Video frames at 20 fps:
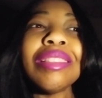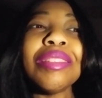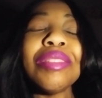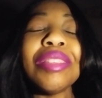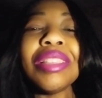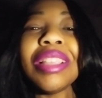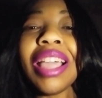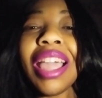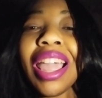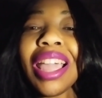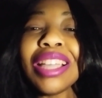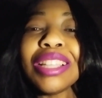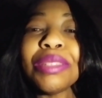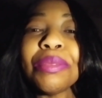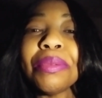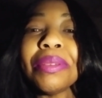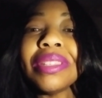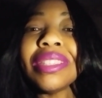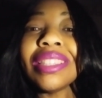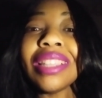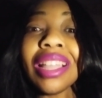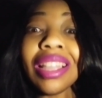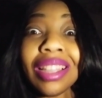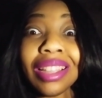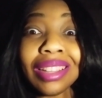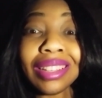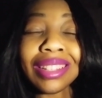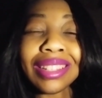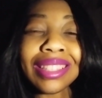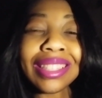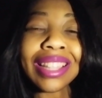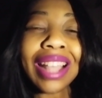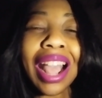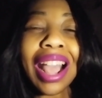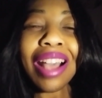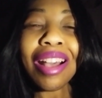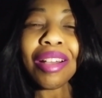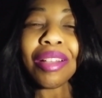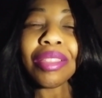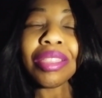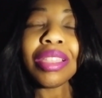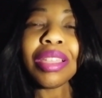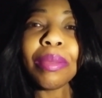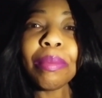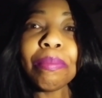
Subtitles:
as we say in the South,